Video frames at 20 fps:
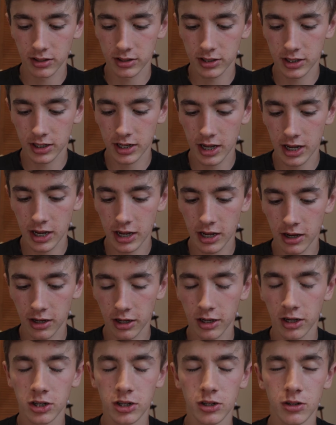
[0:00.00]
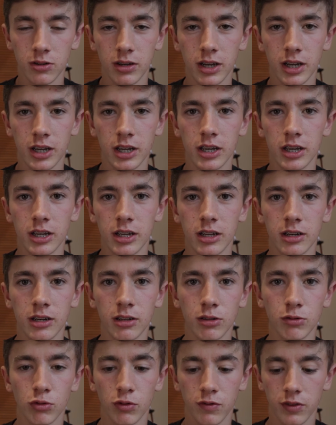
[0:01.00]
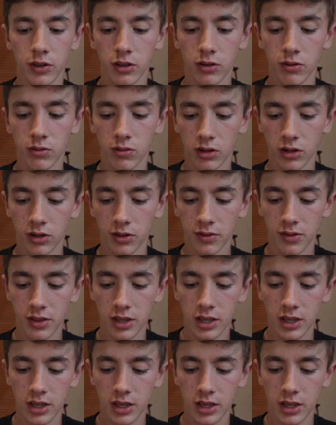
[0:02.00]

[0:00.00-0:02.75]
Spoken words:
Today I'm going to do a little review on